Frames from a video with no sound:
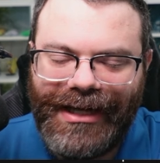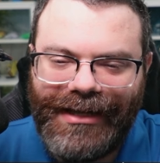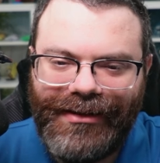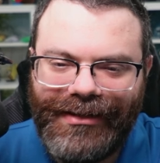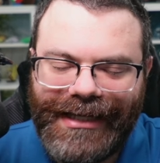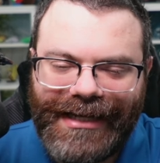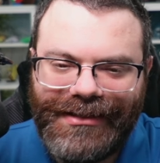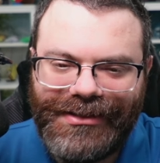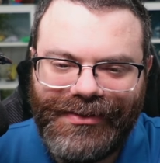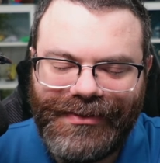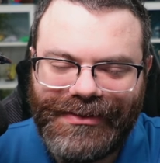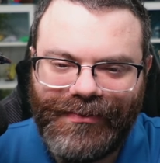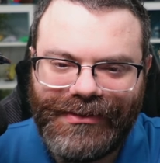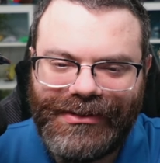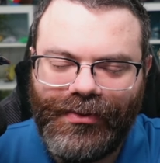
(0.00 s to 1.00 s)
I only had to do
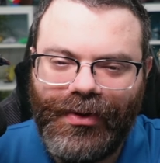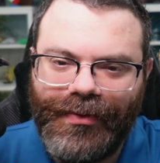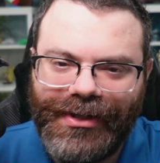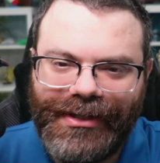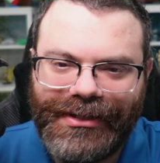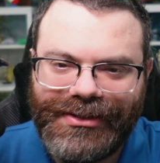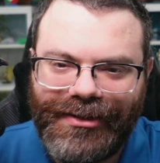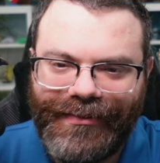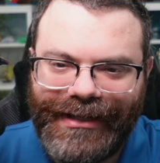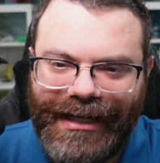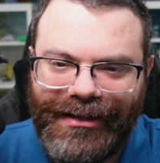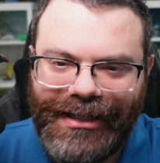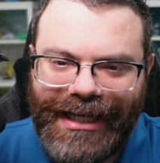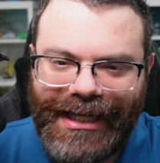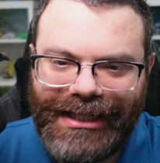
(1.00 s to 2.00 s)
was do a word that started with
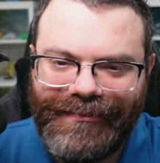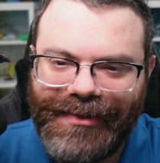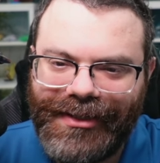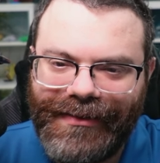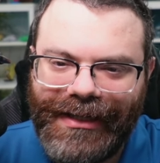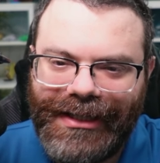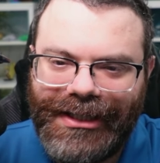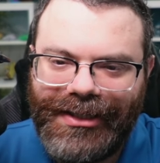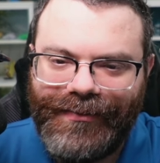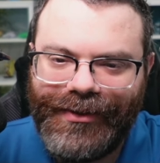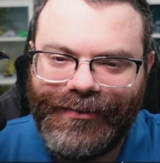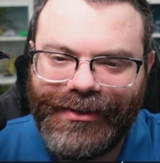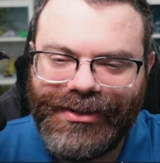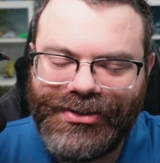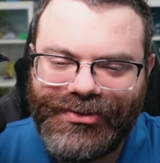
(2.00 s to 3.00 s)
LA, but
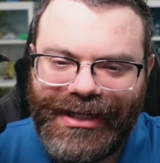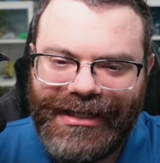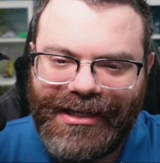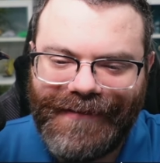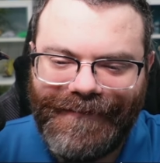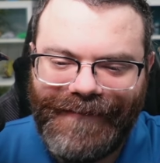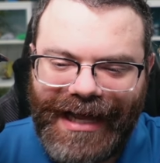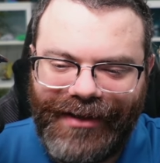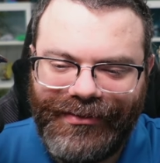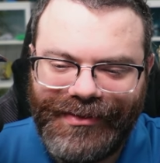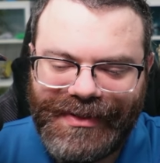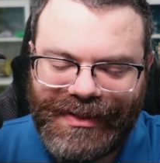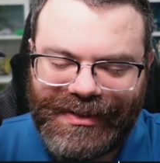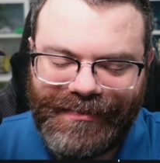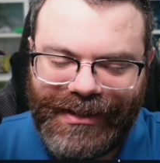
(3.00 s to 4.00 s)
we were constrained on
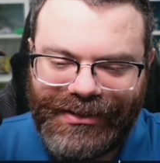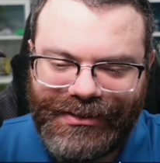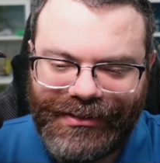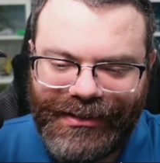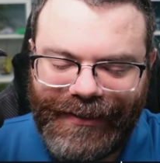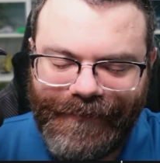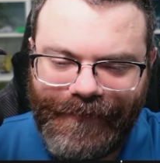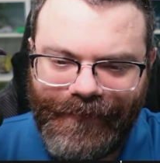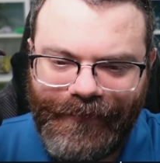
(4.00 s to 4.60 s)
vowels especially.